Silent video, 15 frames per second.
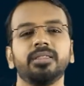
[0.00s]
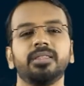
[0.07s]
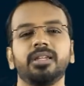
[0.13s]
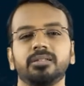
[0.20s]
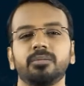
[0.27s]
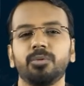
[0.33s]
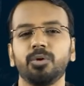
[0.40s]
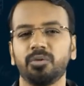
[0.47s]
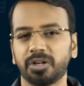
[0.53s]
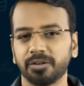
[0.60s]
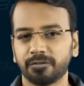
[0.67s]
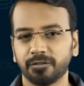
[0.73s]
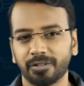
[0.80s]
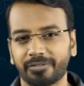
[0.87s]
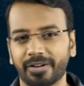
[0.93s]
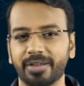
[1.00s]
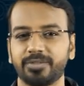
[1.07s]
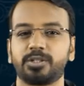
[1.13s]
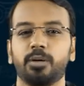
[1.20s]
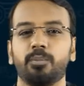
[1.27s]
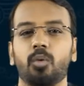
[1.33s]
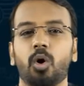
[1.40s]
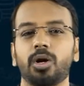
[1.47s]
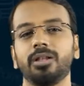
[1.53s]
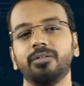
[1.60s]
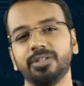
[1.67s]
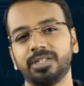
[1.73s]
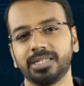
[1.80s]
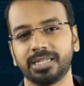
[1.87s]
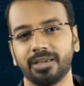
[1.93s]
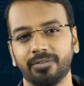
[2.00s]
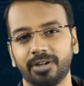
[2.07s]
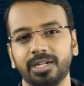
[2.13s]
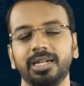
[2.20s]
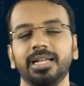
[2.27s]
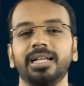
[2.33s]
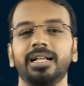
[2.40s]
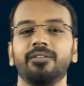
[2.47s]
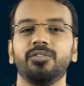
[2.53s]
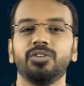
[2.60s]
There is a beautiful 5-step model which is given,